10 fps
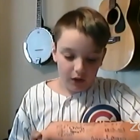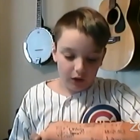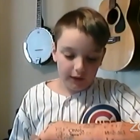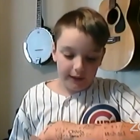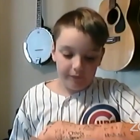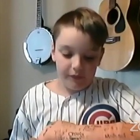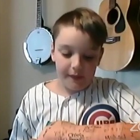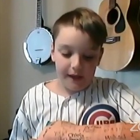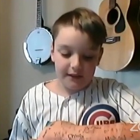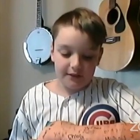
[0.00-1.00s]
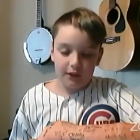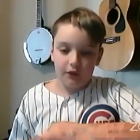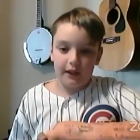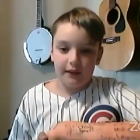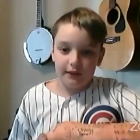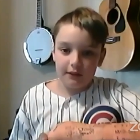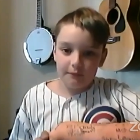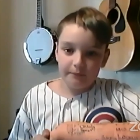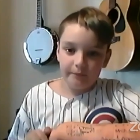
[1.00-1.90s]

amphipods located?